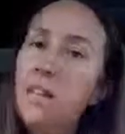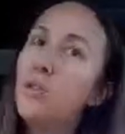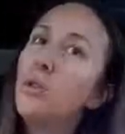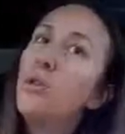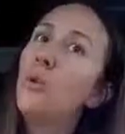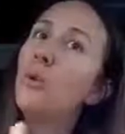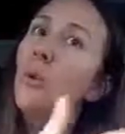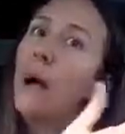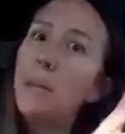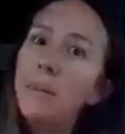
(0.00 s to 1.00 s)
even though you don't
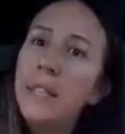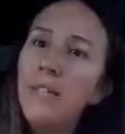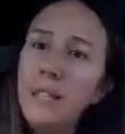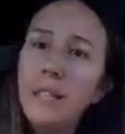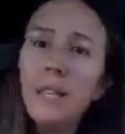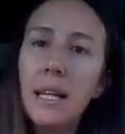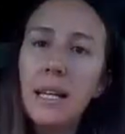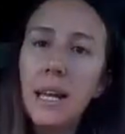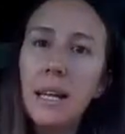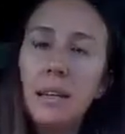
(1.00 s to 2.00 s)
quite believe this
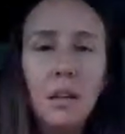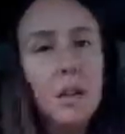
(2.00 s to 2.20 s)
thing yet.